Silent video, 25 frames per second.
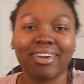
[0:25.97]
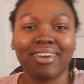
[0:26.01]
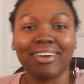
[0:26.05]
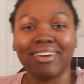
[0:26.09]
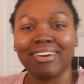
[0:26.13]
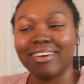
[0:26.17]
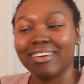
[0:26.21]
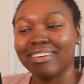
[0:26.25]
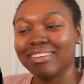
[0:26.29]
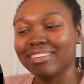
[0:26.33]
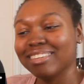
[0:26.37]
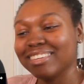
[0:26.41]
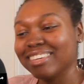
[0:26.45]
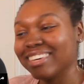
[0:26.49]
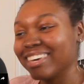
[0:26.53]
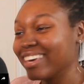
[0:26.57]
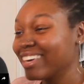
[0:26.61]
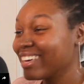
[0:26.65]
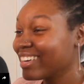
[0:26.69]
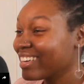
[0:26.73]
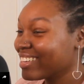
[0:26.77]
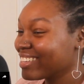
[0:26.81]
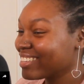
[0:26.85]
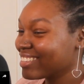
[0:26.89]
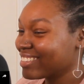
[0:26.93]
And
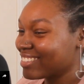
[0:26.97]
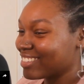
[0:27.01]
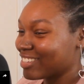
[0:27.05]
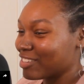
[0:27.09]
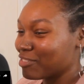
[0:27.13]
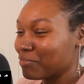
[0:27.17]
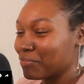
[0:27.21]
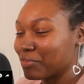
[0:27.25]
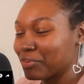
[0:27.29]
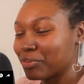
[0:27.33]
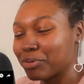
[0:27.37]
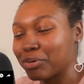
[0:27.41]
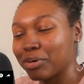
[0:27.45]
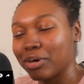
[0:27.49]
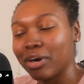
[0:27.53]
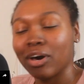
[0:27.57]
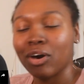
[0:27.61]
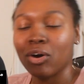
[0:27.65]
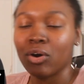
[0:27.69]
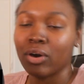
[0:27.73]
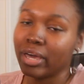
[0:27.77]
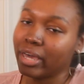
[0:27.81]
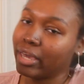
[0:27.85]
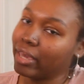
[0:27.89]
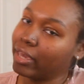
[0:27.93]
yeah, I'm finna
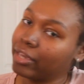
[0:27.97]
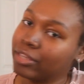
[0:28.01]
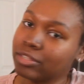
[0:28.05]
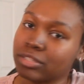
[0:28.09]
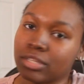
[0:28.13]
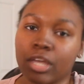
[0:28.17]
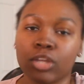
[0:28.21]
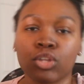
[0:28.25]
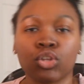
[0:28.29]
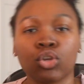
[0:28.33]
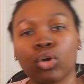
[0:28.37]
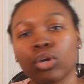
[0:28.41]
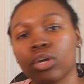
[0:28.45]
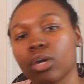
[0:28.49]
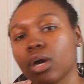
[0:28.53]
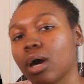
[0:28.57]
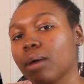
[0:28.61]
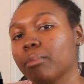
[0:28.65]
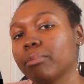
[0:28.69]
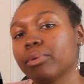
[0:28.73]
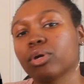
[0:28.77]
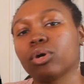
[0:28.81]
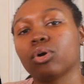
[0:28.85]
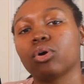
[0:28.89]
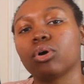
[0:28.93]
go ahead because I know
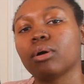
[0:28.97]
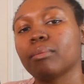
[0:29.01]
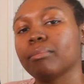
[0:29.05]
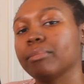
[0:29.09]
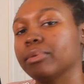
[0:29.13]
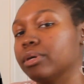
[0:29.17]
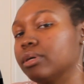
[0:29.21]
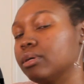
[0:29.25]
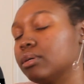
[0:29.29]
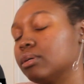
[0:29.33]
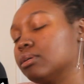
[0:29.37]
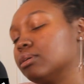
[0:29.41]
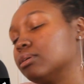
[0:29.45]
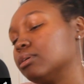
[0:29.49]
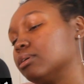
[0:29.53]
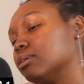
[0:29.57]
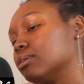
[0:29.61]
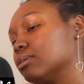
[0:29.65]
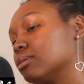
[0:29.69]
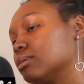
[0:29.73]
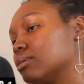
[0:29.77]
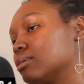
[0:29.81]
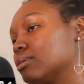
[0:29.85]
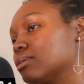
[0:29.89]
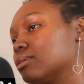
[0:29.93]
y'all been on me.
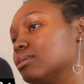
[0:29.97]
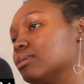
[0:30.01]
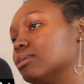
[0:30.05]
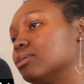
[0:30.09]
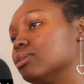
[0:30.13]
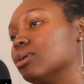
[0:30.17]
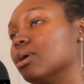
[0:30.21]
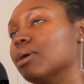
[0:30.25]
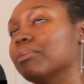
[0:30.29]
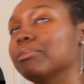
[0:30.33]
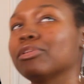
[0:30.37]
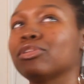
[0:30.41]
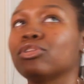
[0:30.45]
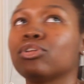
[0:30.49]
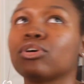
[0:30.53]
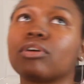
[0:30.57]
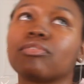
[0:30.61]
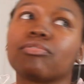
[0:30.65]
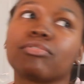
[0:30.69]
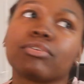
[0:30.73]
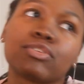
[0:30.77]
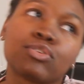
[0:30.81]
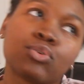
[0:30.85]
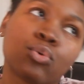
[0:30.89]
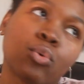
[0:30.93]
Y'all been
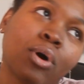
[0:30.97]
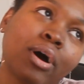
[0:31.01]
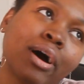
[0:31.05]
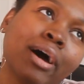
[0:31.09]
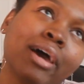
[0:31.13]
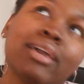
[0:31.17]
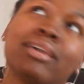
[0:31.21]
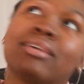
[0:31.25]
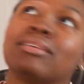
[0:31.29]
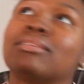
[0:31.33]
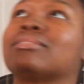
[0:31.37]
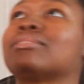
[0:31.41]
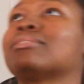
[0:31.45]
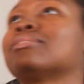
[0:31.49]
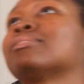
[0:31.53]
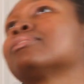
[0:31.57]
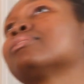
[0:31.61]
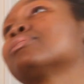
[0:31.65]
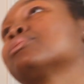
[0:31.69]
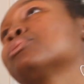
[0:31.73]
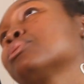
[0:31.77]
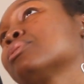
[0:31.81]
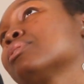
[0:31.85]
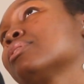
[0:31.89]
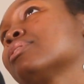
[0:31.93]
looking for Twice.